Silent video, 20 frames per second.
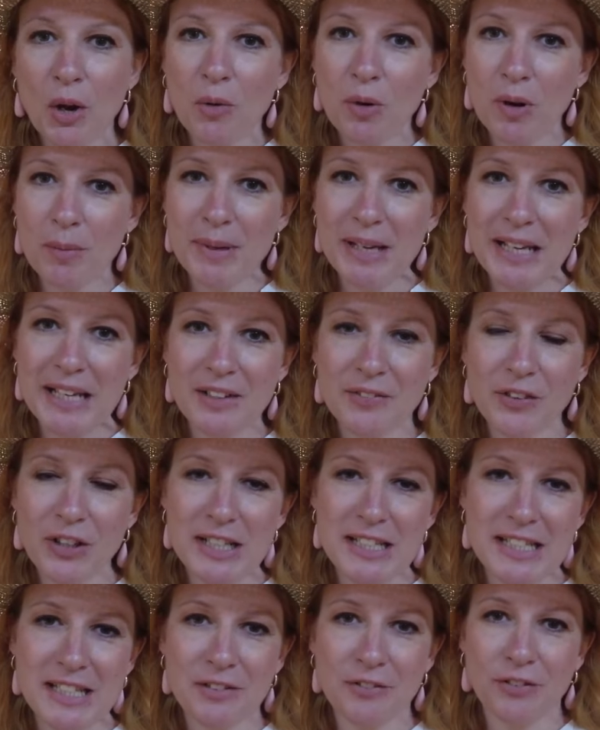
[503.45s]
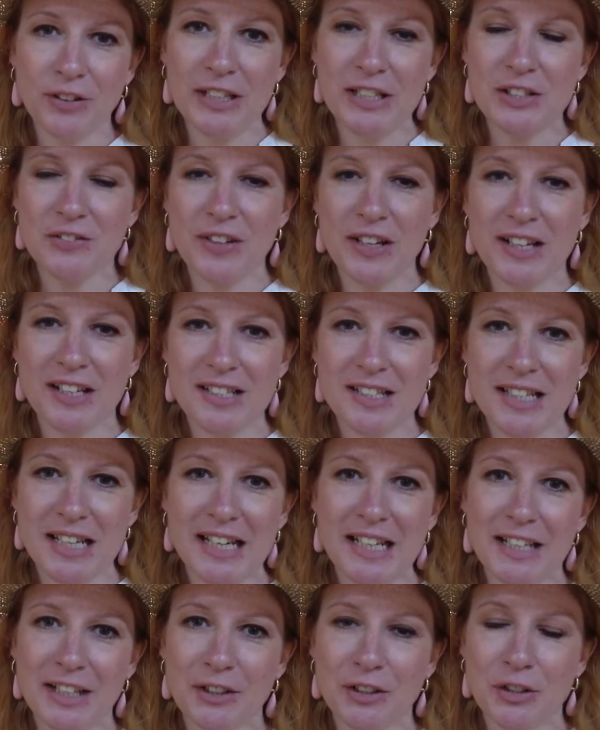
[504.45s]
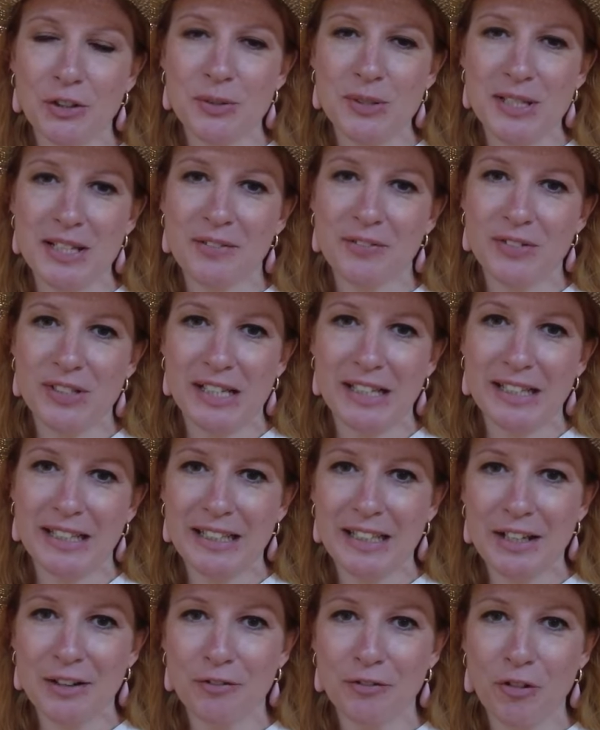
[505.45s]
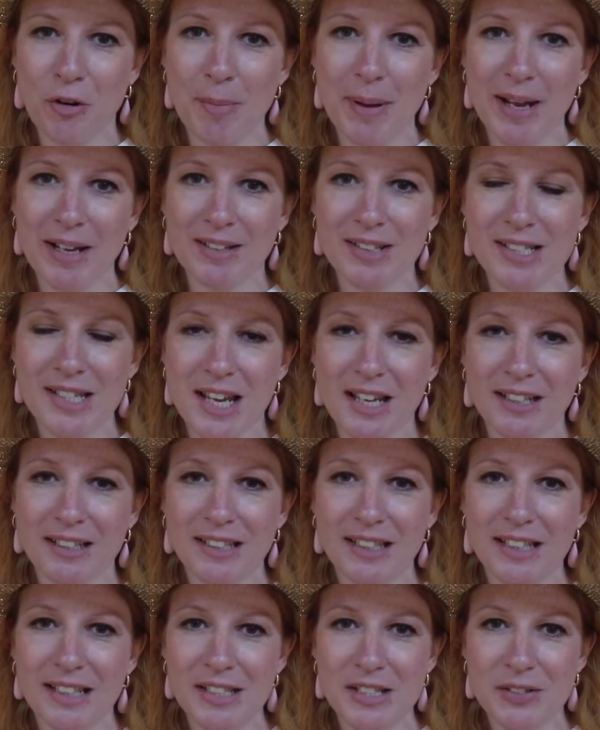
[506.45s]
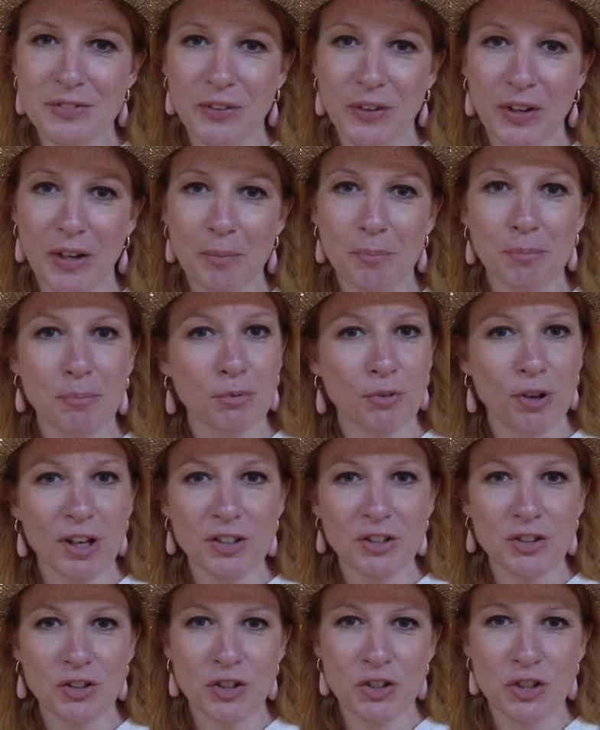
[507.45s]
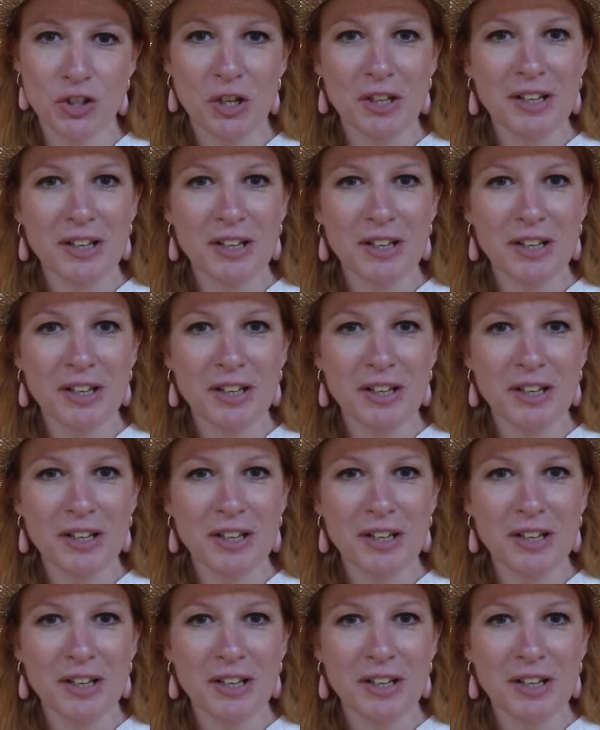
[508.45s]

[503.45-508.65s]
We're meeting a very dear friend of ours, Ian, who's lived out here for about 10 years for a brunch.